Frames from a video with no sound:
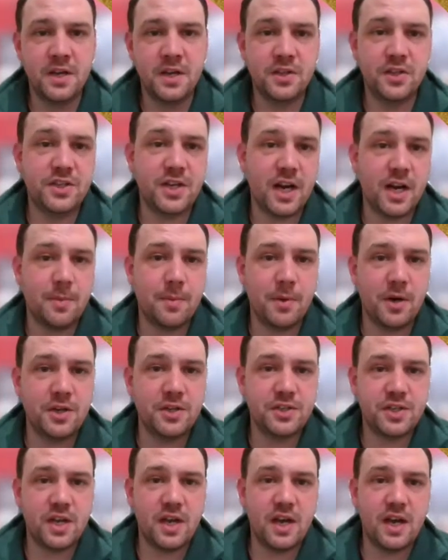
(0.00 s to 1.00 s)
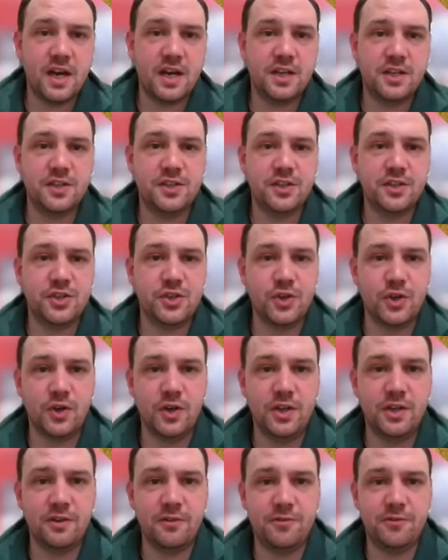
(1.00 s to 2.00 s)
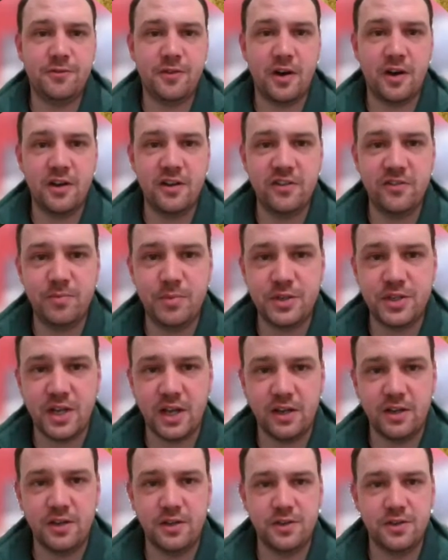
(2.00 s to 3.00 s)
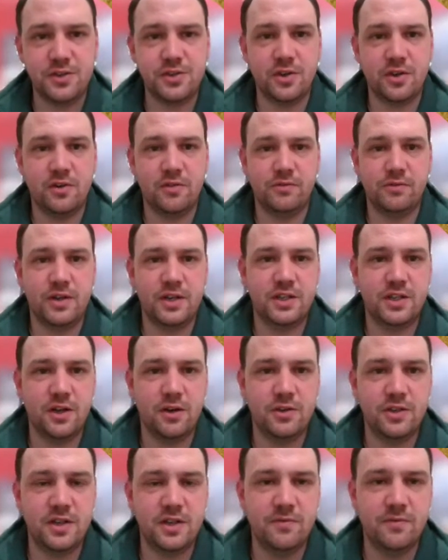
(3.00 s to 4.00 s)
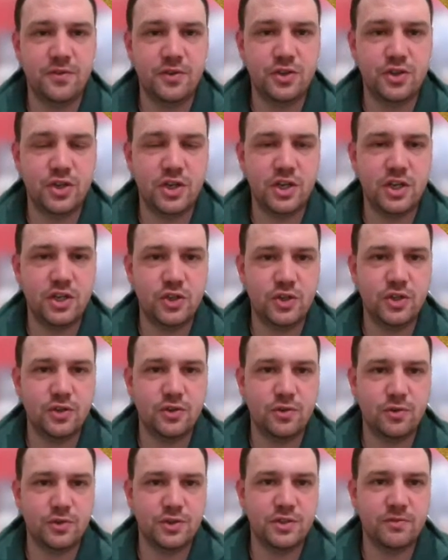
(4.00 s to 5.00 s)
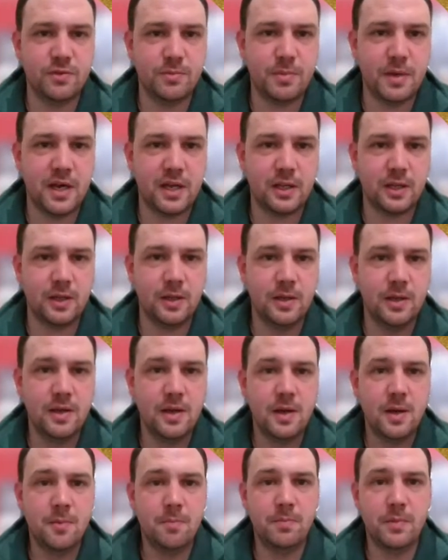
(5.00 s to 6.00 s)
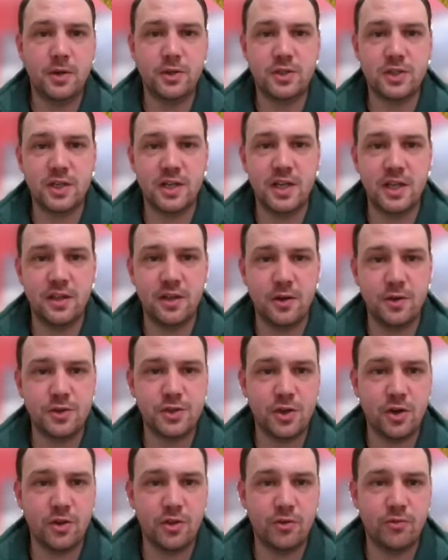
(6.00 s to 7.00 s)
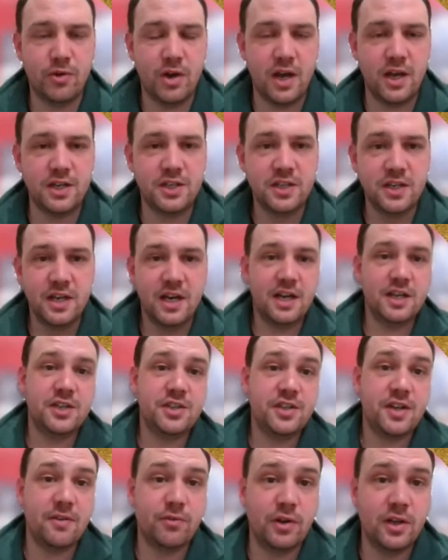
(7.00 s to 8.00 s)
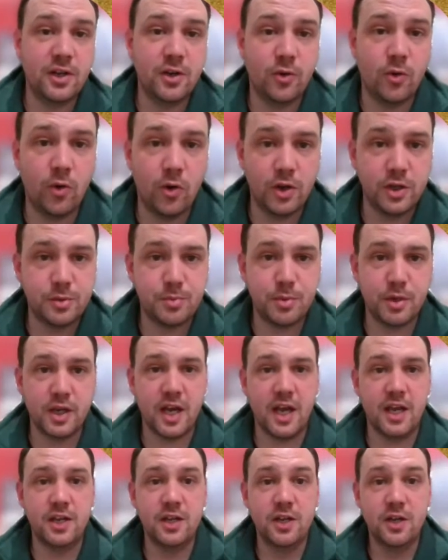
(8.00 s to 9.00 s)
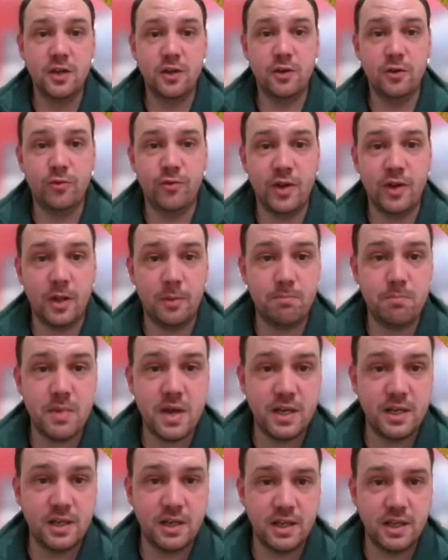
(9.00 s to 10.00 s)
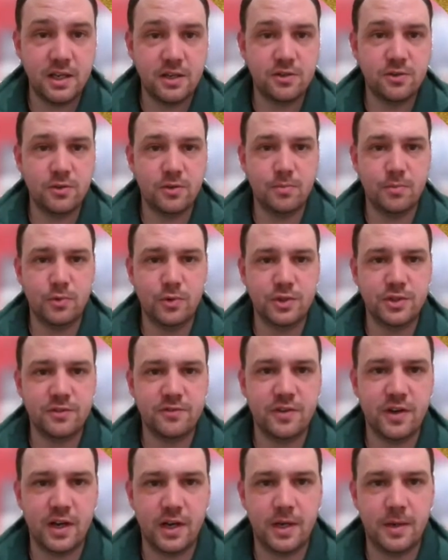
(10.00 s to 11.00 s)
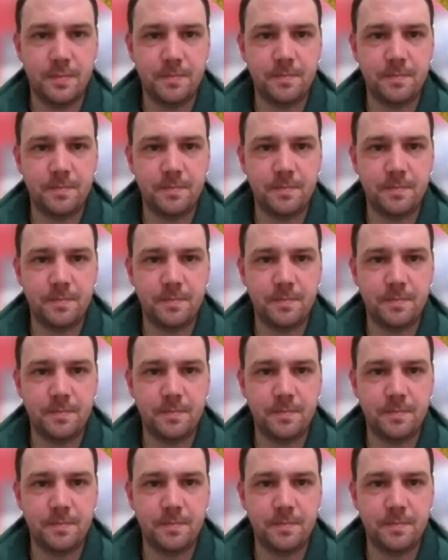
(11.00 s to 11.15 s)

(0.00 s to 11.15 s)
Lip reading: The Jacobites had destroyed 5 battalions of redcoat infantry during the course of the battle, mostly those on the right, and several in Hawley's brigade, who fell mainly to the mortar fire.